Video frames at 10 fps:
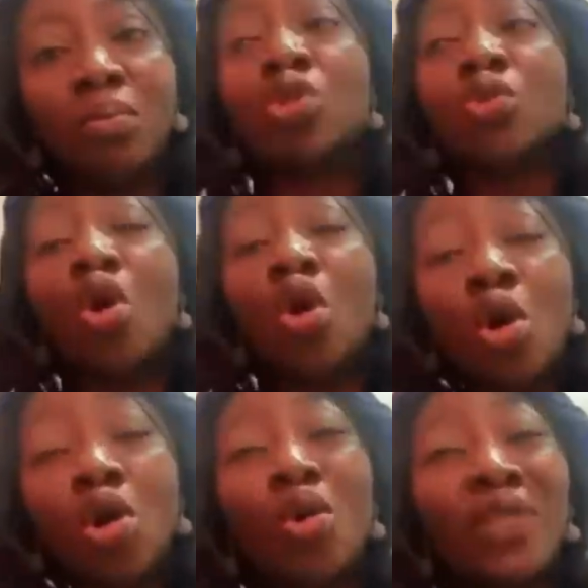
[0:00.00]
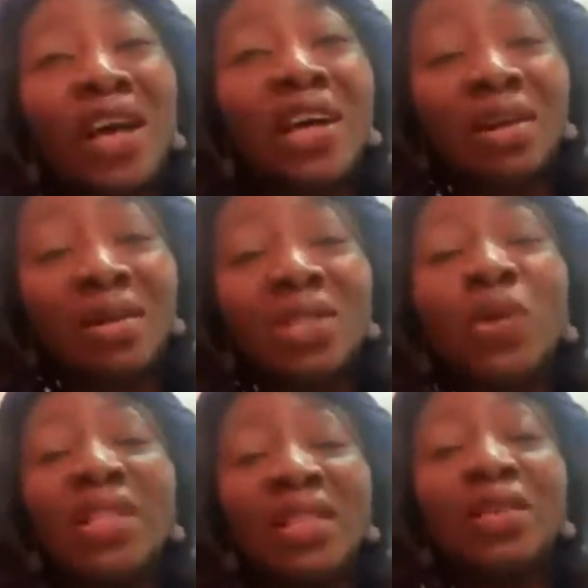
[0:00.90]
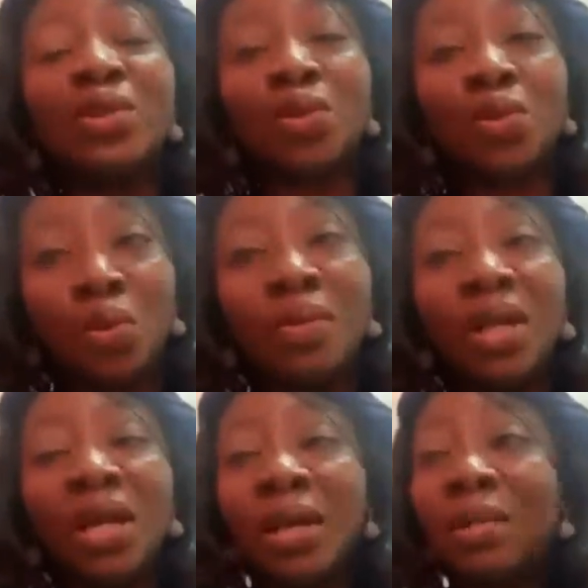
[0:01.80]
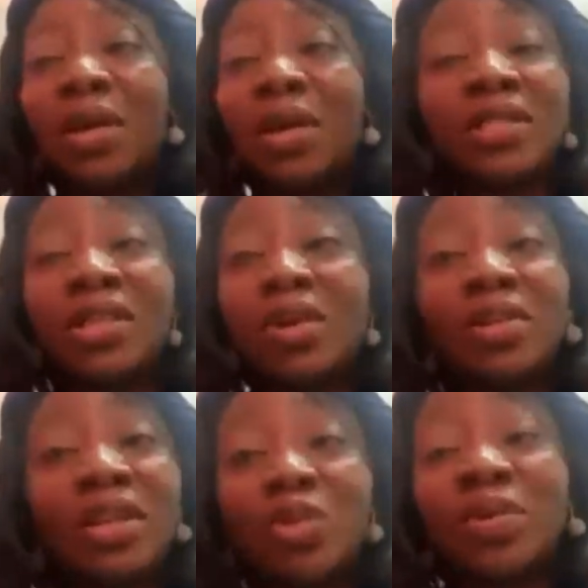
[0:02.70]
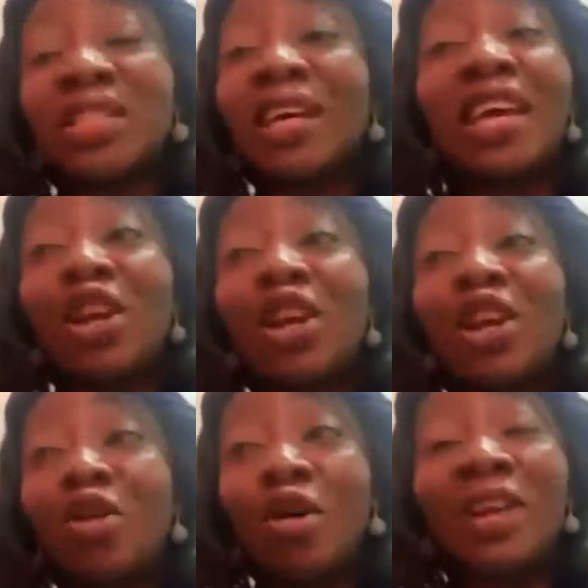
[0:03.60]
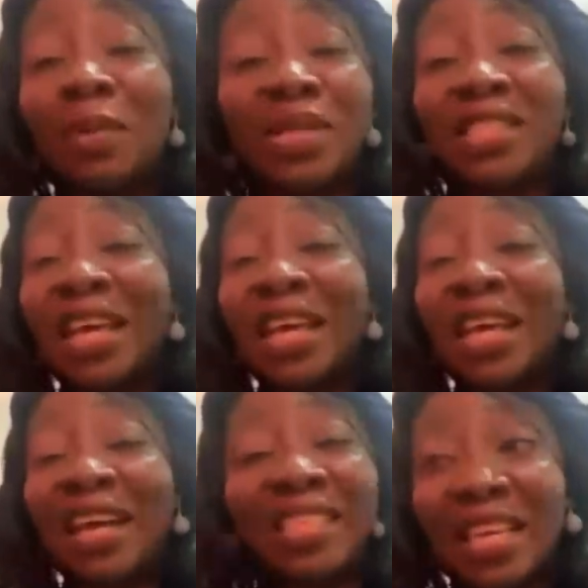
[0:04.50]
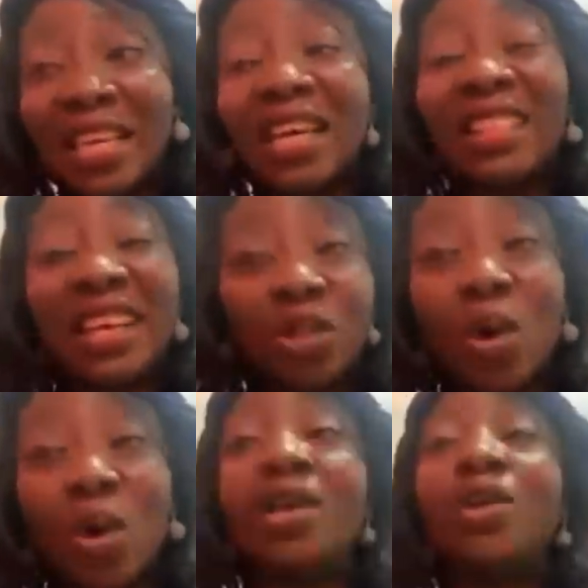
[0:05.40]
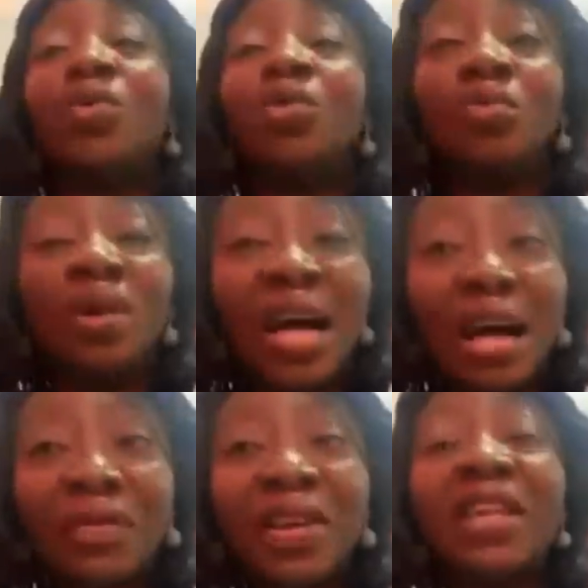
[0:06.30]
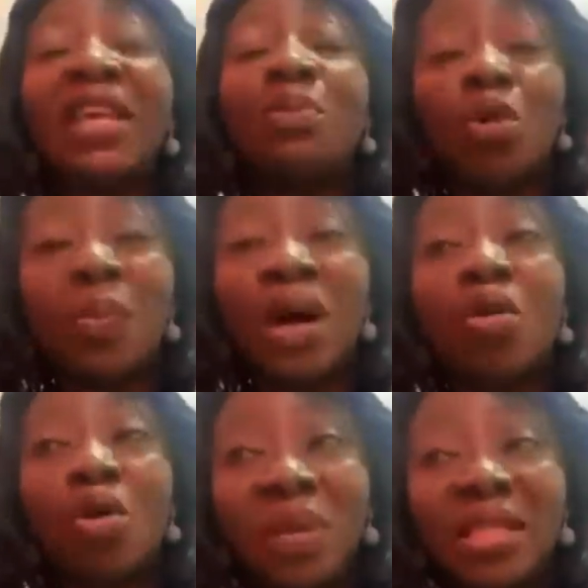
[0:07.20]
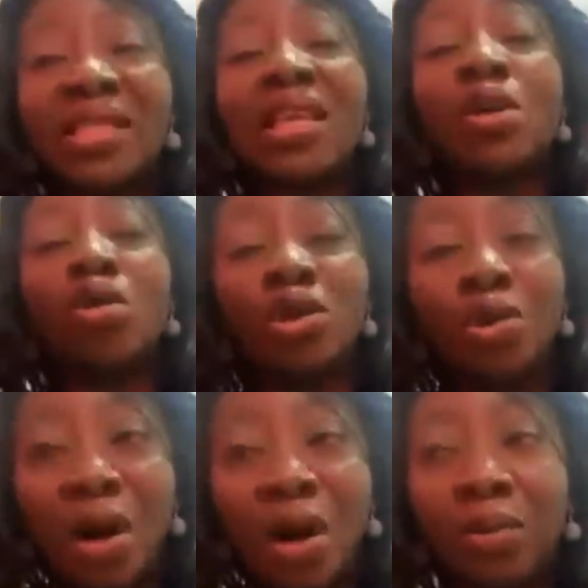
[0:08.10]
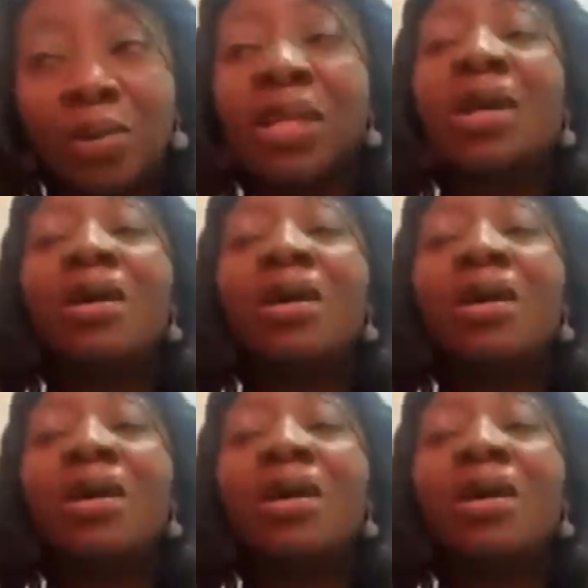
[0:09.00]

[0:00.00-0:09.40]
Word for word: but to all other girls within the school. Because the honest truth is that there are a lot of lapses, like I said, and that's why, you know, having a proper committee on ground